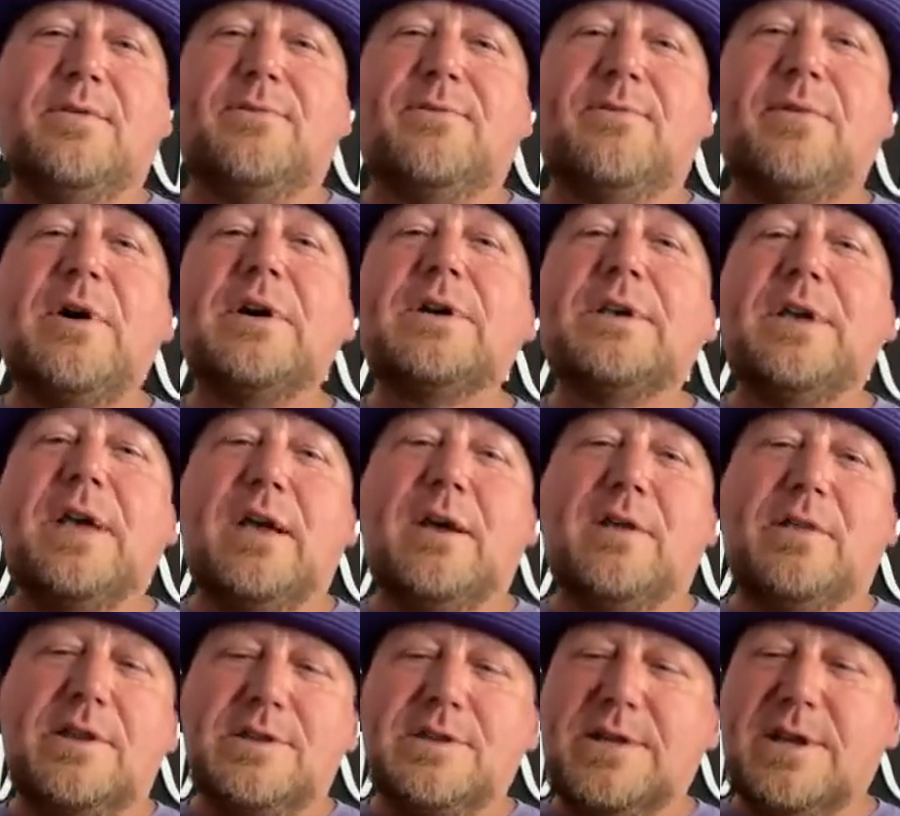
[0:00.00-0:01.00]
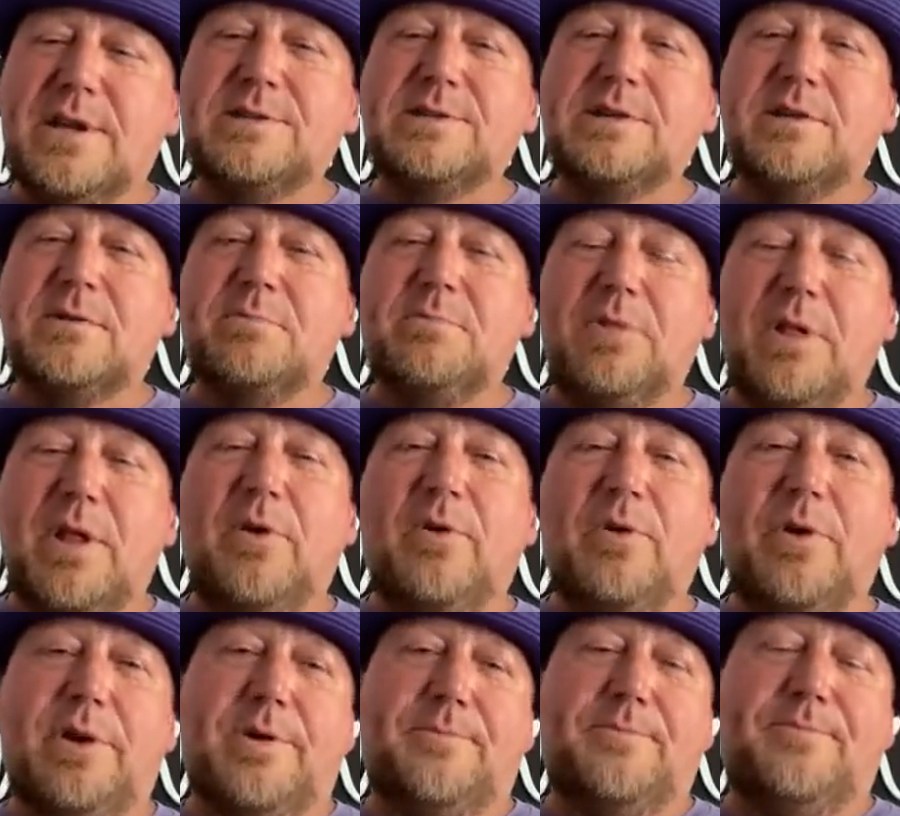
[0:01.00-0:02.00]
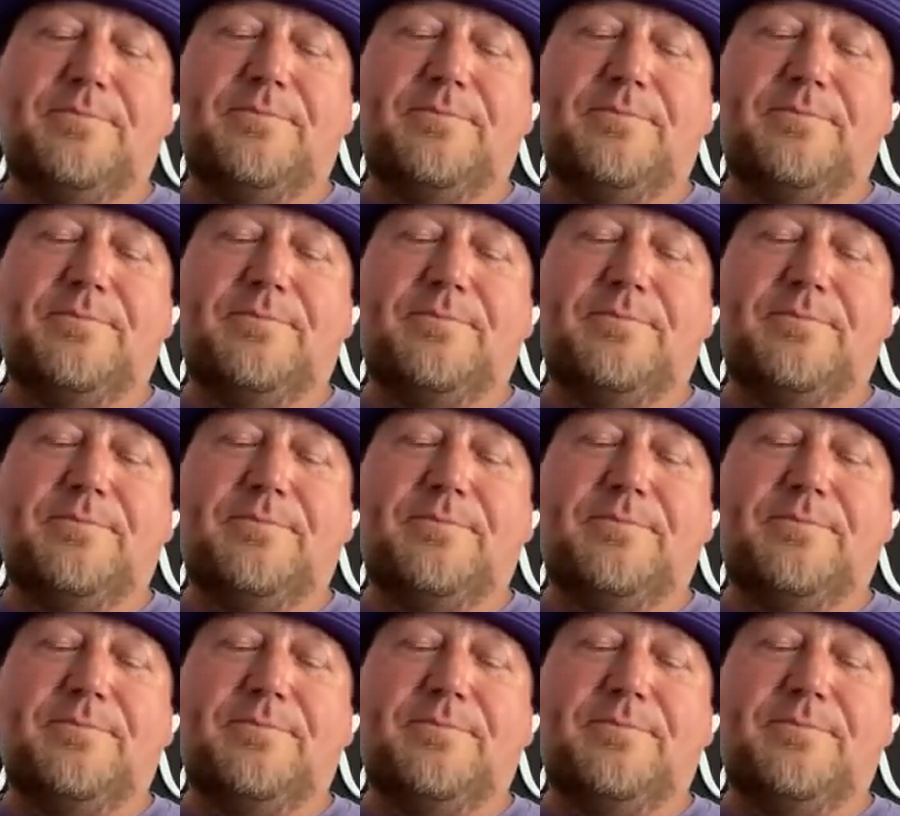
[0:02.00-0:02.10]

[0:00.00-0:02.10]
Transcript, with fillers: Fuck yeah, this thing's gonna blow up.